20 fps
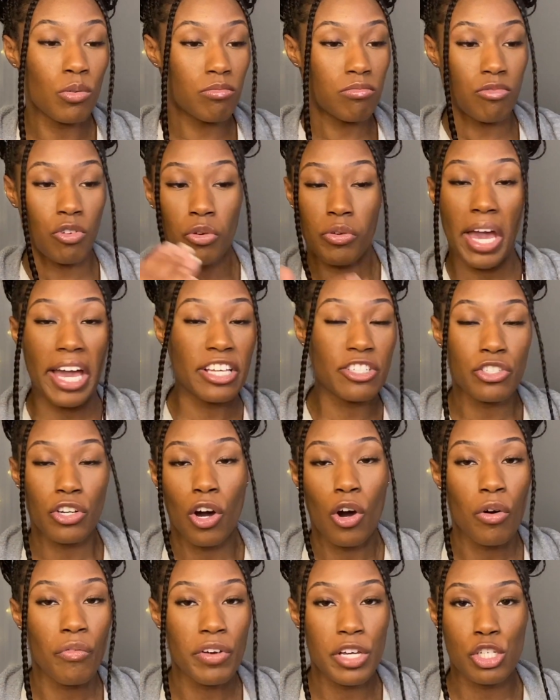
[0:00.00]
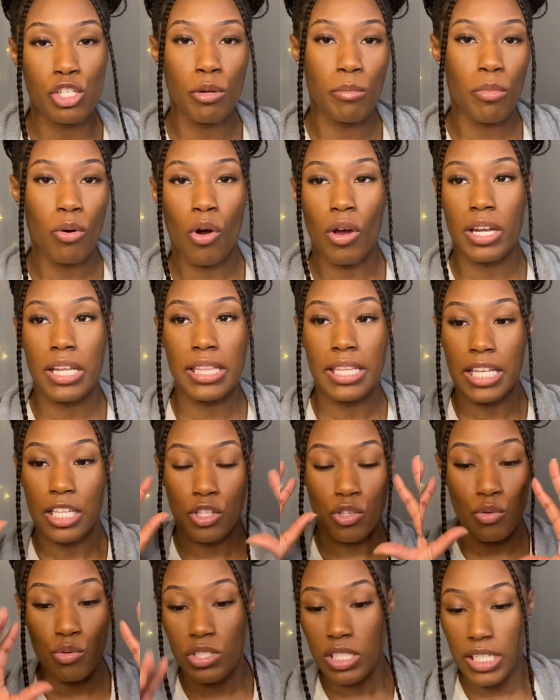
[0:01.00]
create your whole vision board and then
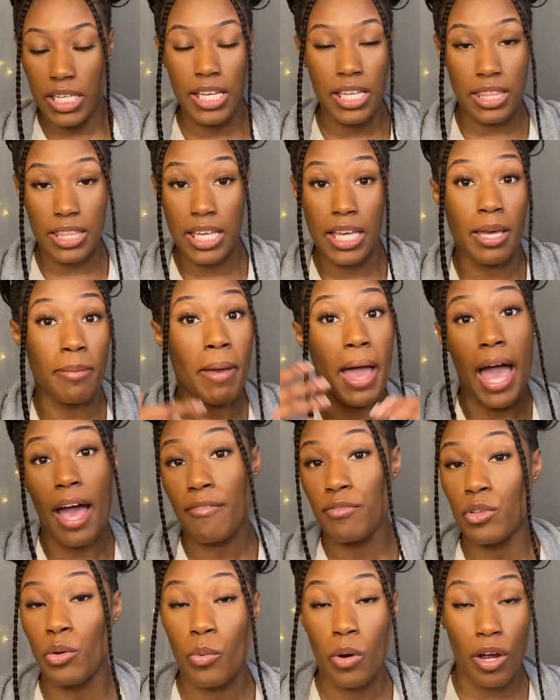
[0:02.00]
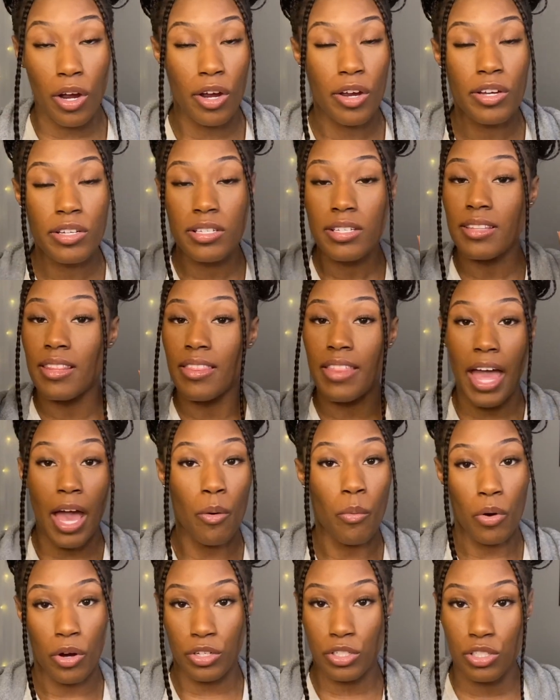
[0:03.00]
you see a theme afterward,
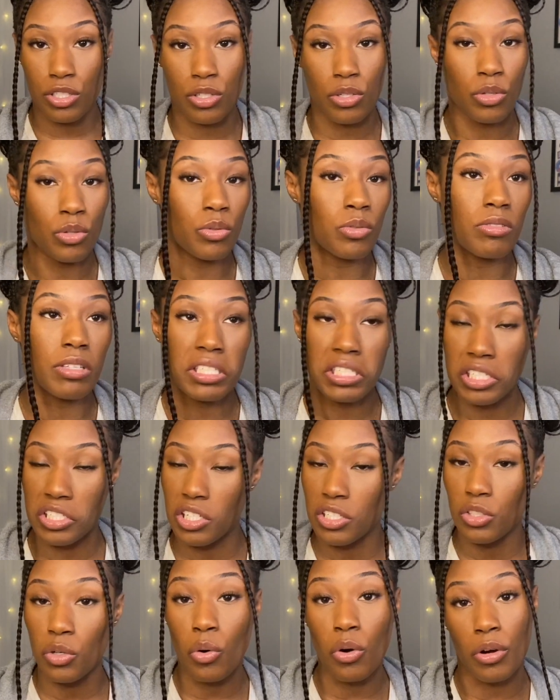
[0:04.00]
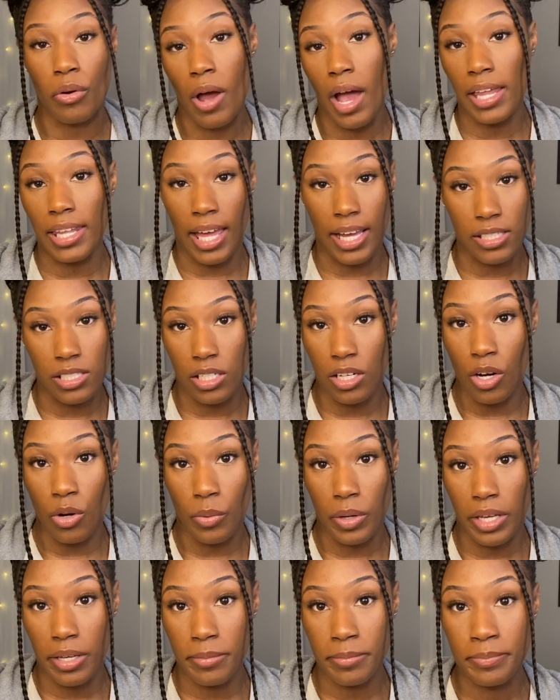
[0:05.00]
that works too. This is just the order I like to go
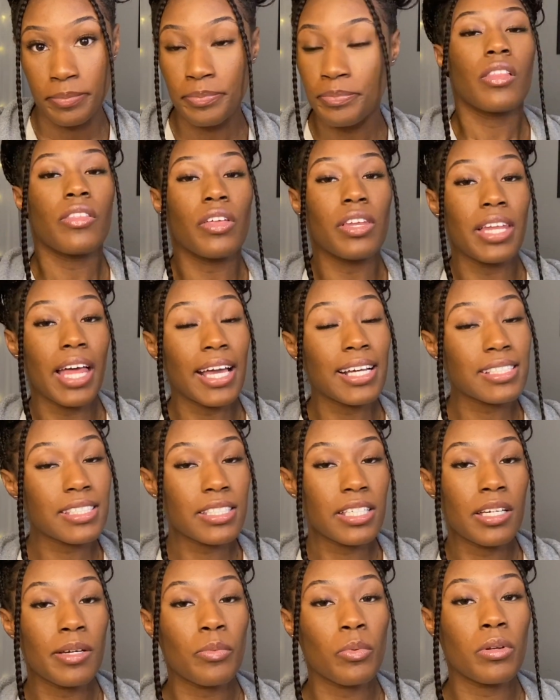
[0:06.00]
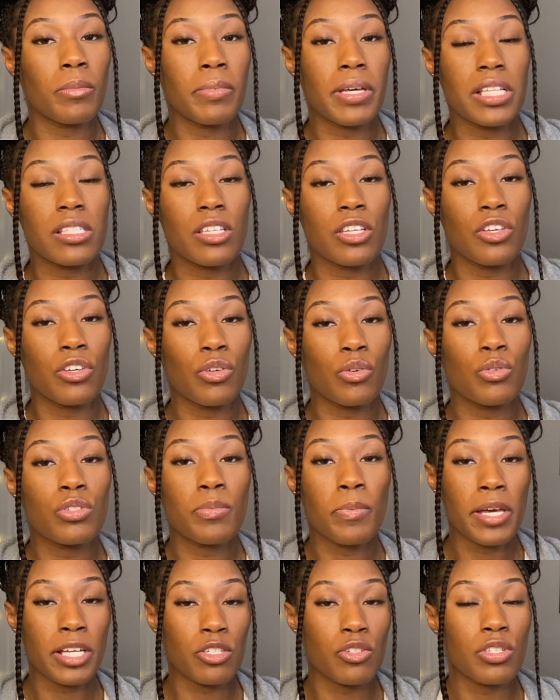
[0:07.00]
in. The next tip would be to use
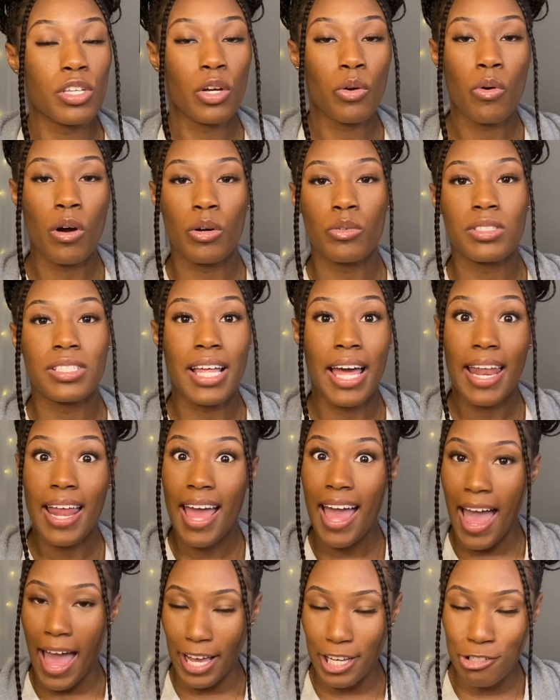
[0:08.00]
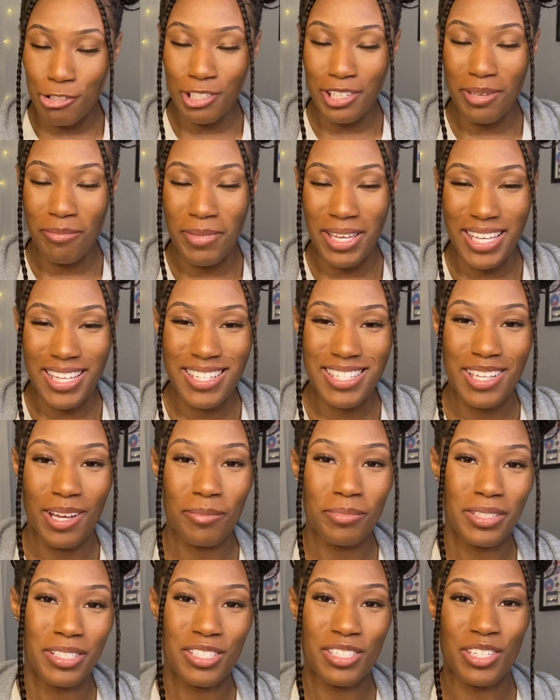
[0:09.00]
pictures and quotes that actually mean
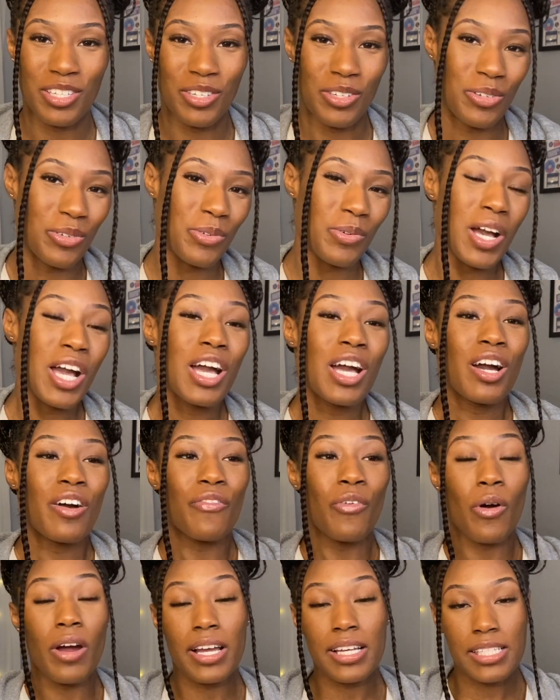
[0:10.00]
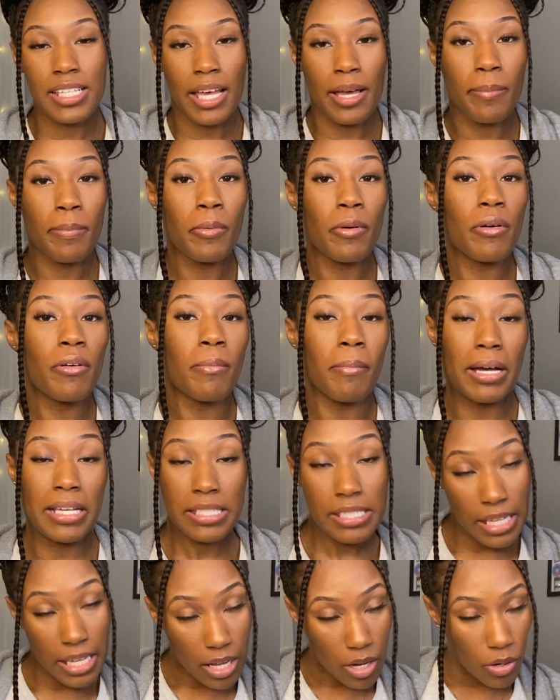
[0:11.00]
something to you. For example,
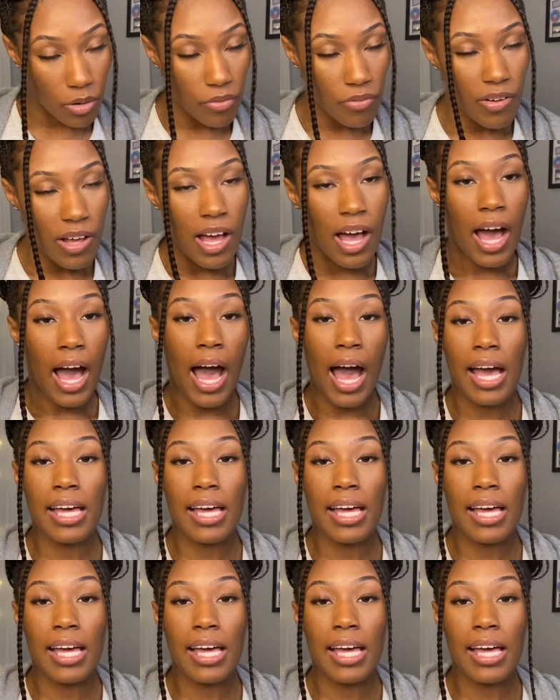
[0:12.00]
myself, I